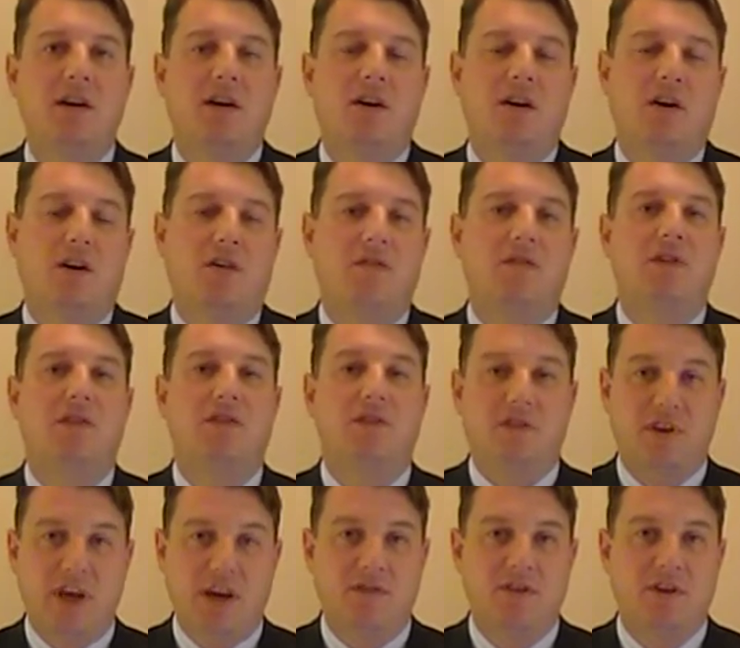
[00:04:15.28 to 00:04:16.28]
of the
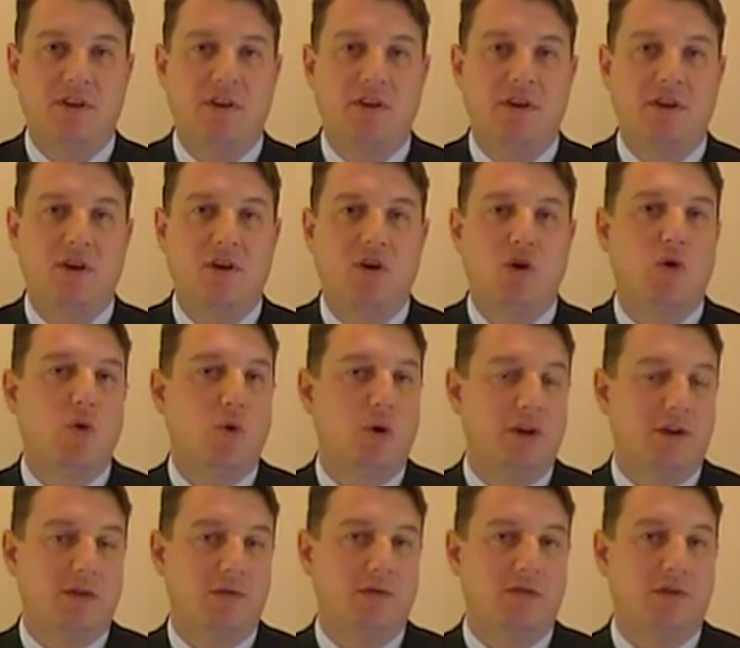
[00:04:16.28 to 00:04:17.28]
7
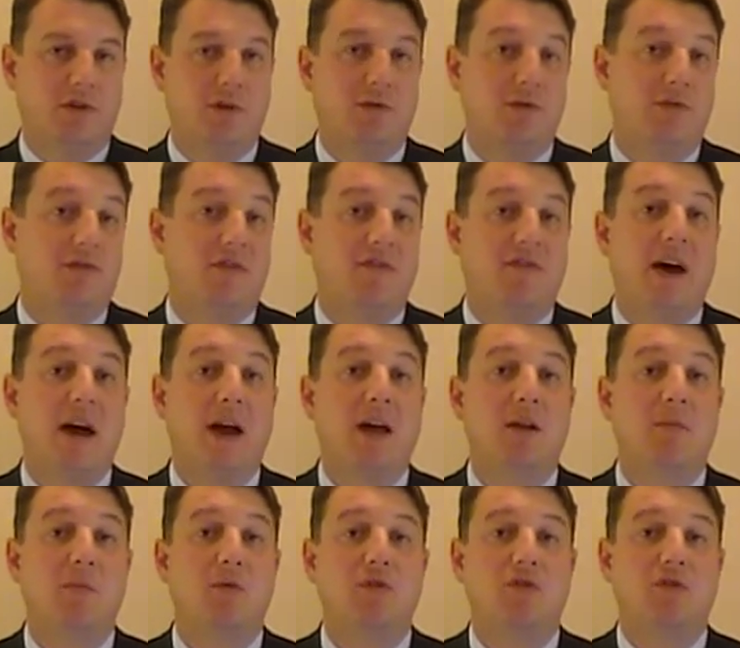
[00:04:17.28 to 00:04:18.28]
cortical skills
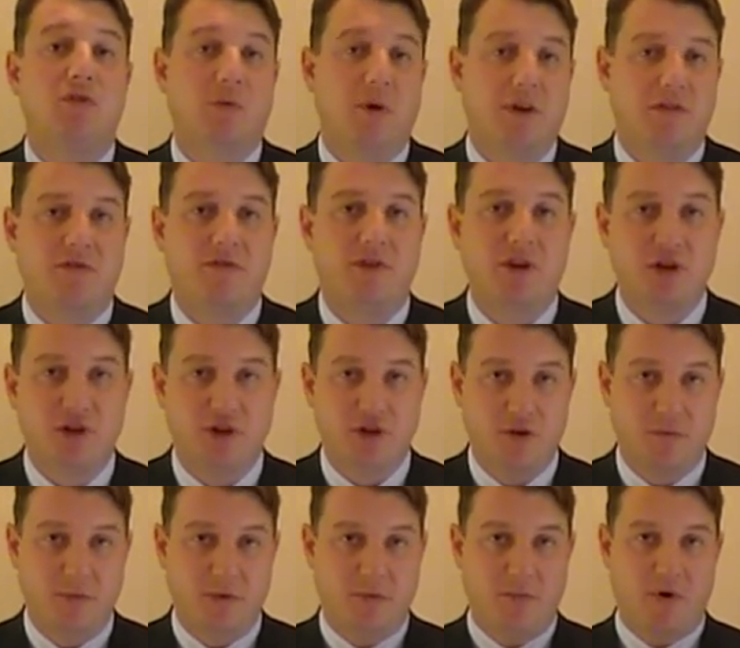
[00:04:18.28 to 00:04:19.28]
available to every
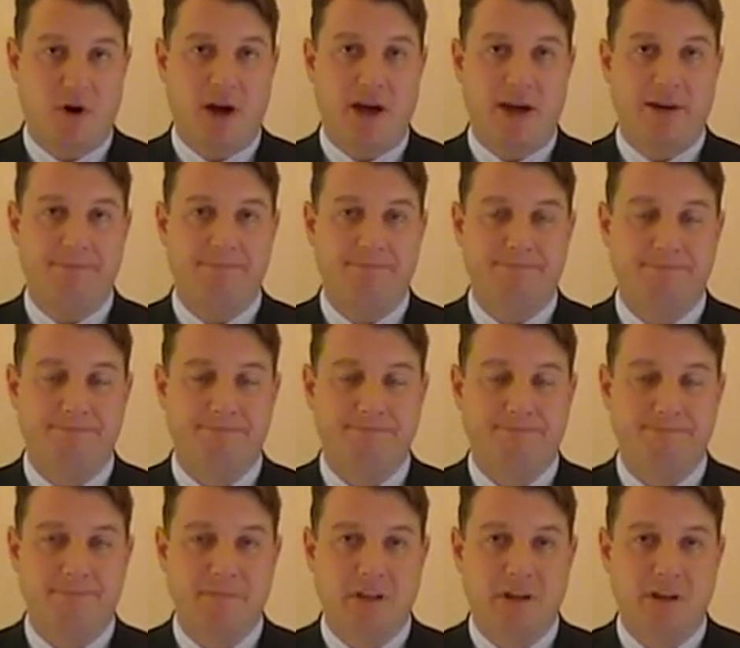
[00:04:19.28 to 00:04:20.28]
human brain.
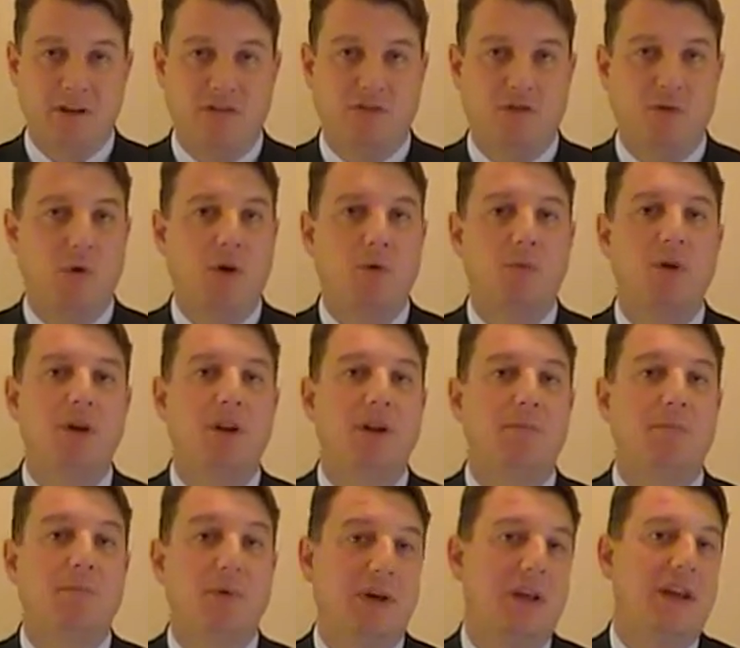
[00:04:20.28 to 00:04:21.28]
So we're
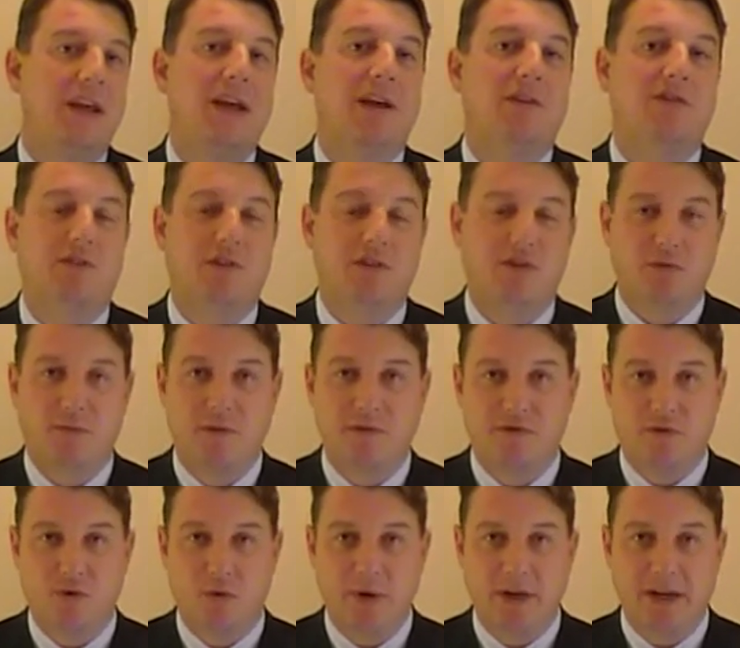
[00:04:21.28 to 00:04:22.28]
really beating ourselves
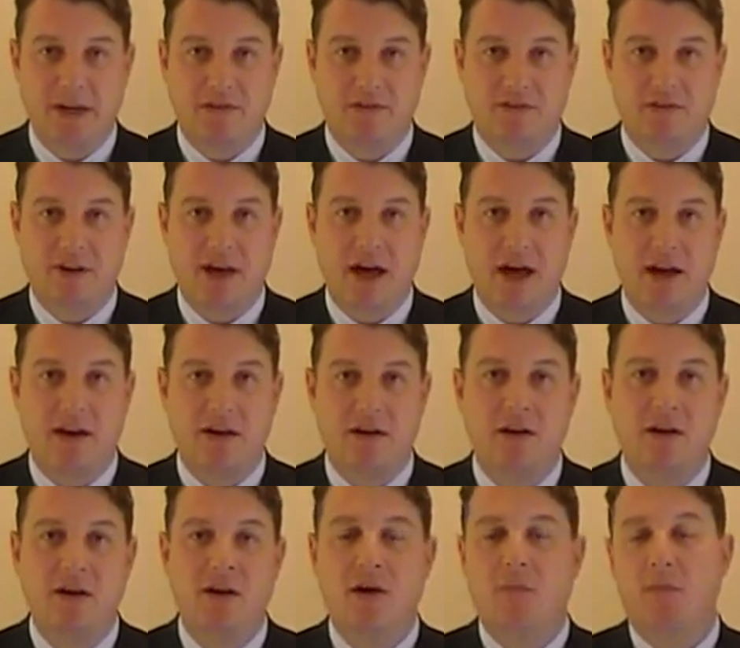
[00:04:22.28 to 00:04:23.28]
before we get
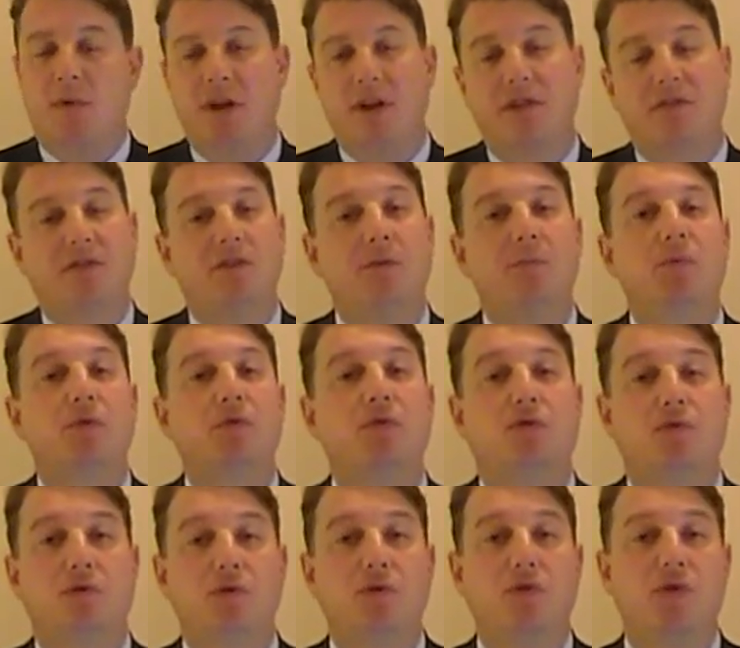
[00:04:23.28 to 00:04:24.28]
started by the simple
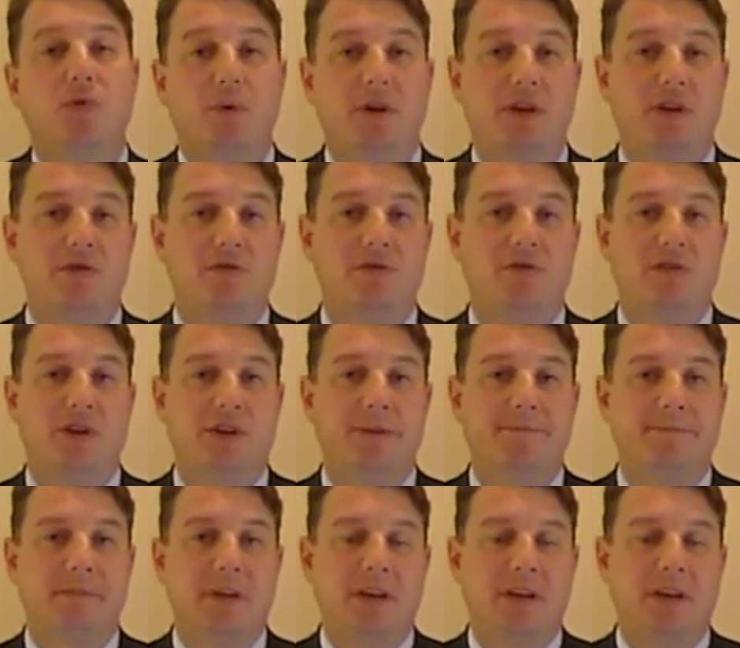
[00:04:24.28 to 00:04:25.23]
tool that we're using.